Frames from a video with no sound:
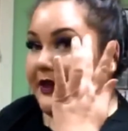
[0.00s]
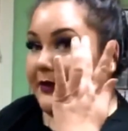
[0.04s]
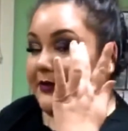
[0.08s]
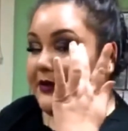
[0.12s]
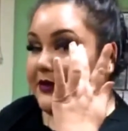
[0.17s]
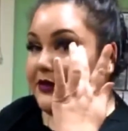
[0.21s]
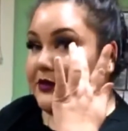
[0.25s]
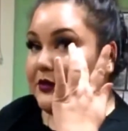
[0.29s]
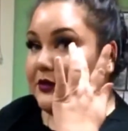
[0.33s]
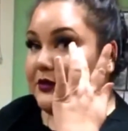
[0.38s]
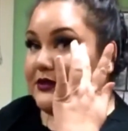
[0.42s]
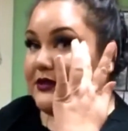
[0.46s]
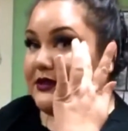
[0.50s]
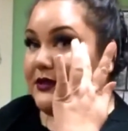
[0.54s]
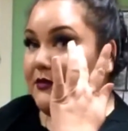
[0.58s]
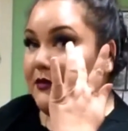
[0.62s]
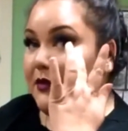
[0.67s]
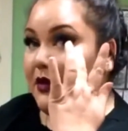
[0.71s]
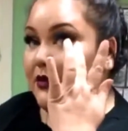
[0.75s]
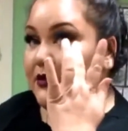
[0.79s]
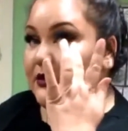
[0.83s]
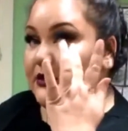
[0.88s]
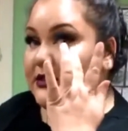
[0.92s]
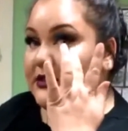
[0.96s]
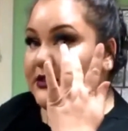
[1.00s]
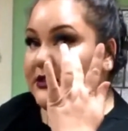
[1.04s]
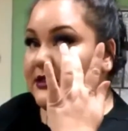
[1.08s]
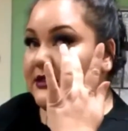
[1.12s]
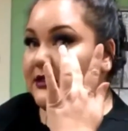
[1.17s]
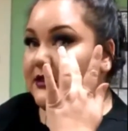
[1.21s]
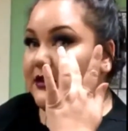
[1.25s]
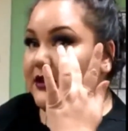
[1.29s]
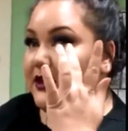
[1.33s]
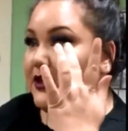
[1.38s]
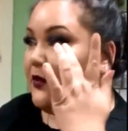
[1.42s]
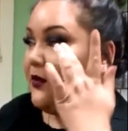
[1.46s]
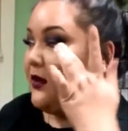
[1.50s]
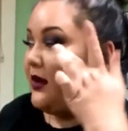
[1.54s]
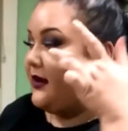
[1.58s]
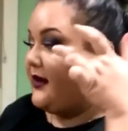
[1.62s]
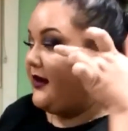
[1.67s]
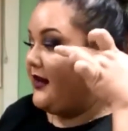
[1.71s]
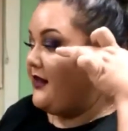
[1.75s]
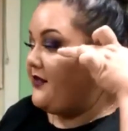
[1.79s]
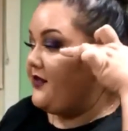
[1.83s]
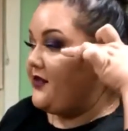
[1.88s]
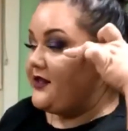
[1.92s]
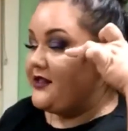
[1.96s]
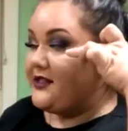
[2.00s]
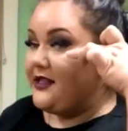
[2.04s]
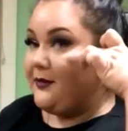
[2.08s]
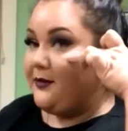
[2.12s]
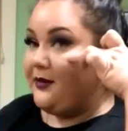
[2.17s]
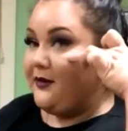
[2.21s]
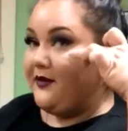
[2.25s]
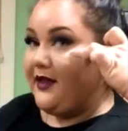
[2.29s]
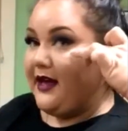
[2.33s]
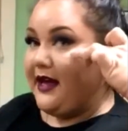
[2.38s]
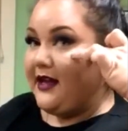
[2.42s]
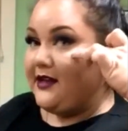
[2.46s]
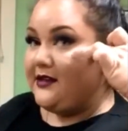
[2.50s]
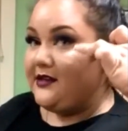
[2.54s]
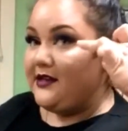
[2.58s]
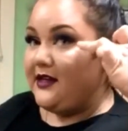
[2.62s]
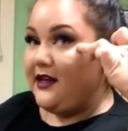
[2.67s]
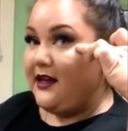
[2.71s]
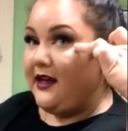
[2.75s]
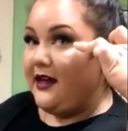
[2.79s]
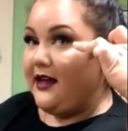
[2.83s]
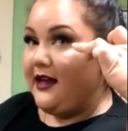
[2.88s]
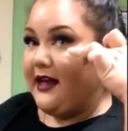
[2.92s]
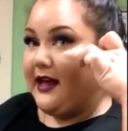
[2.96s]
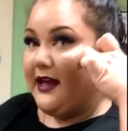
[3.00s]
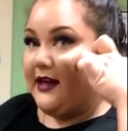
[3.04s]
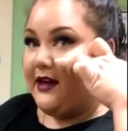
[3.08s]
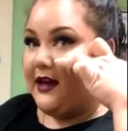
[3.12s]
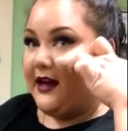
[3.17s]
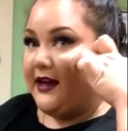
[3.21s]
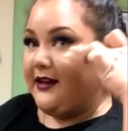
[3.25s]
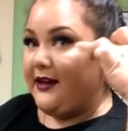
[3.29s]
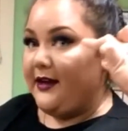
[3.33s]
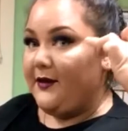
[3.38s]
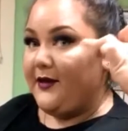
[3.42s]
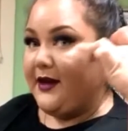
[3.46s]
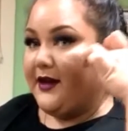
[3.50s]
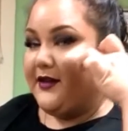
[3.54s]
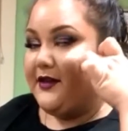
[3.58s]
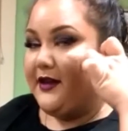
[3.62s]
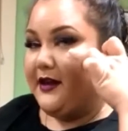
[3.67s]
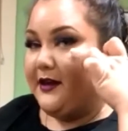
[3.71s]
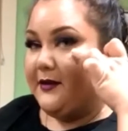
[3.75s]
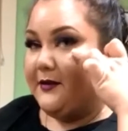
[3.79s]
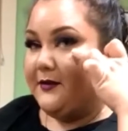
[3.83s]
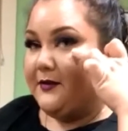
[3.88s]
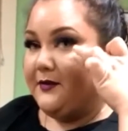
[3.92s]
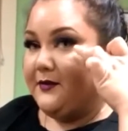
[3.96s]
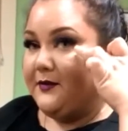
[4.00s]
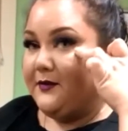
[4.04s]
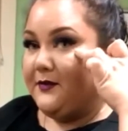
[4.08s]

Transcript: that protrudes the most, you wanna get the tip of that and highlight right there.